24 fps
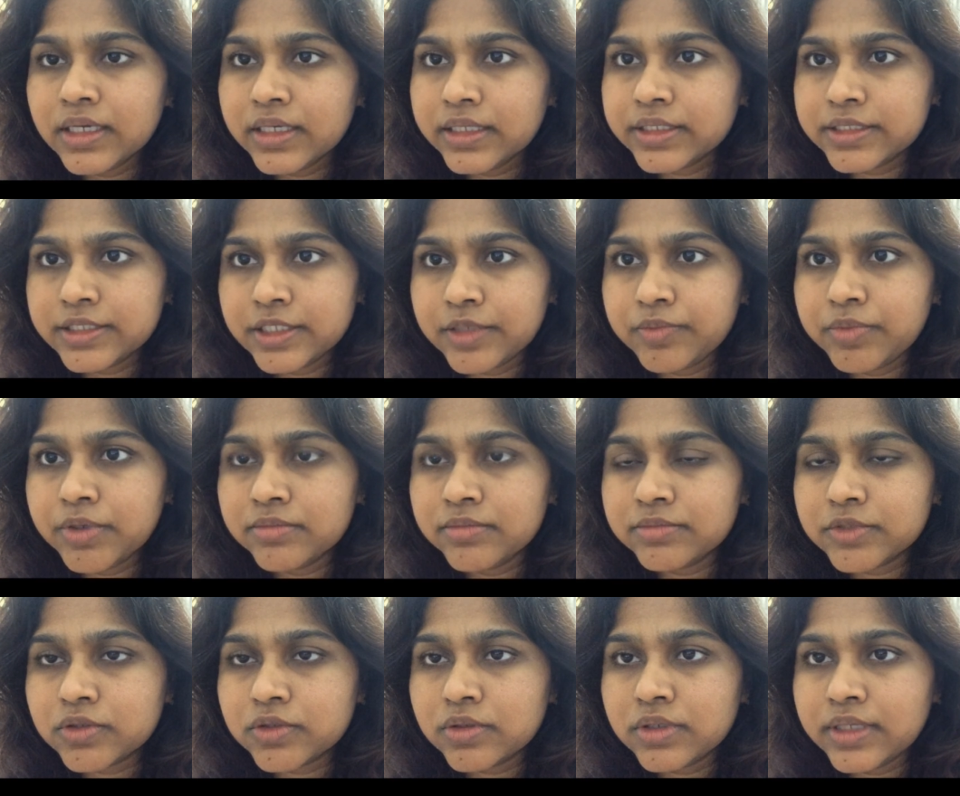
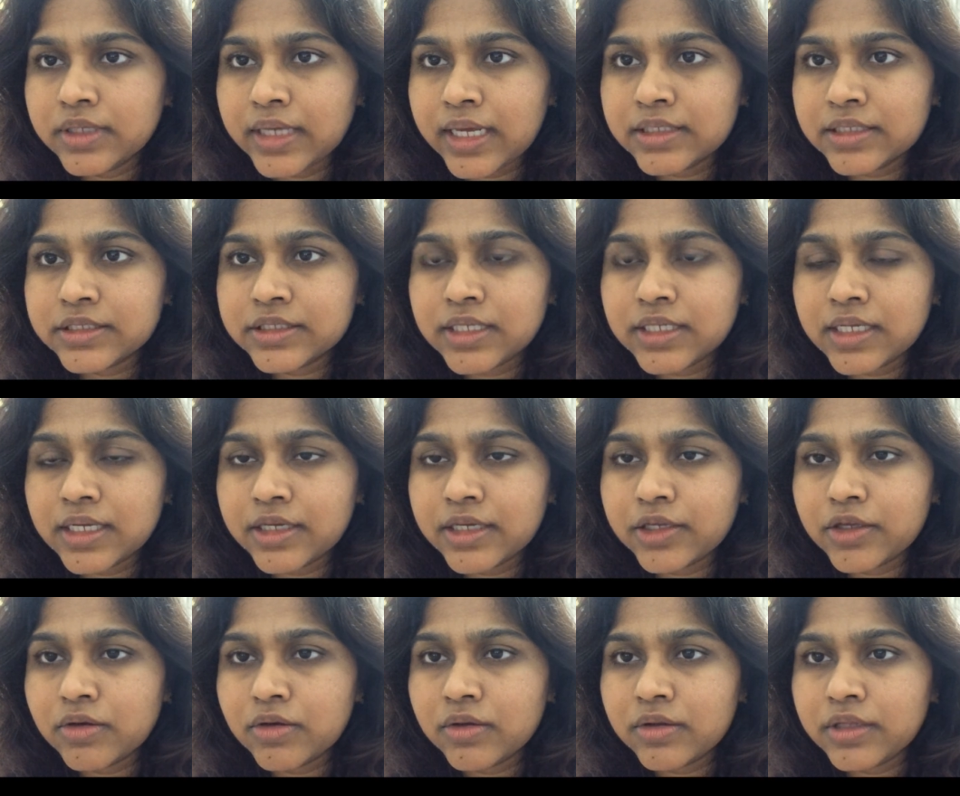sebum, so it acts
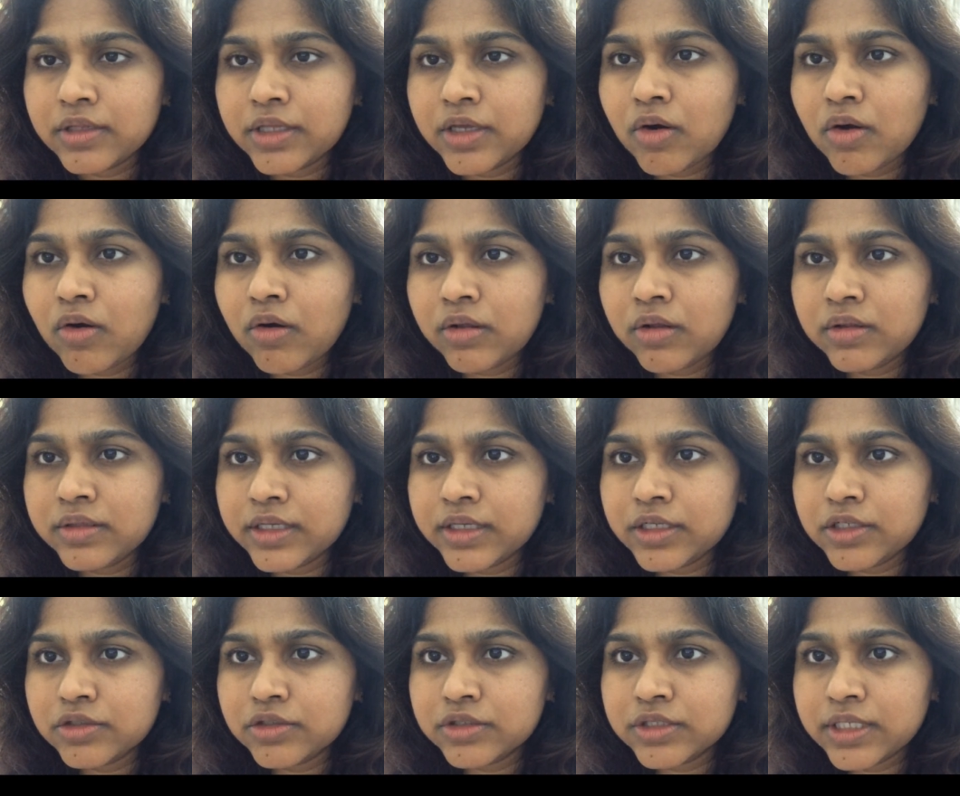like the oil
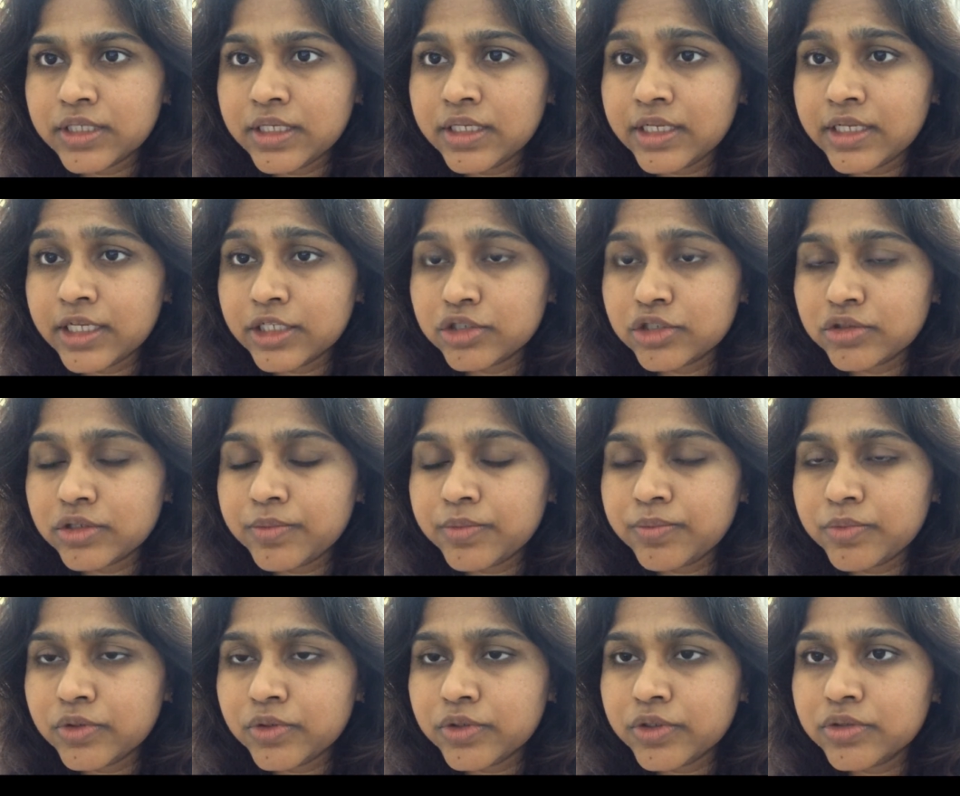that your skin naturally
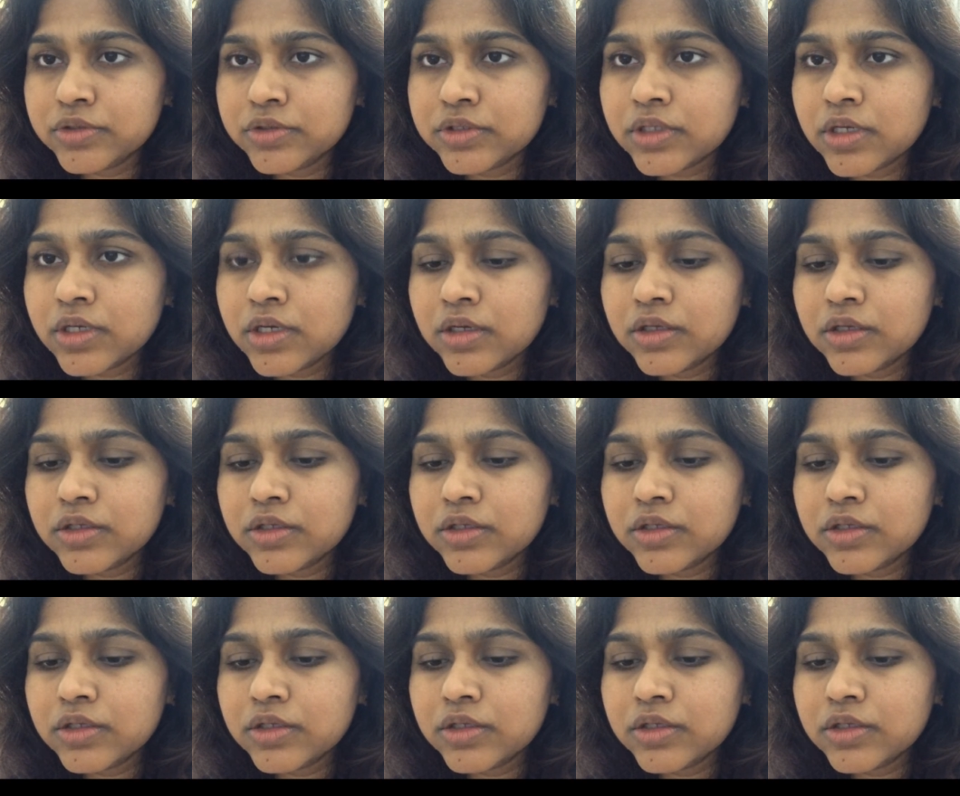produce.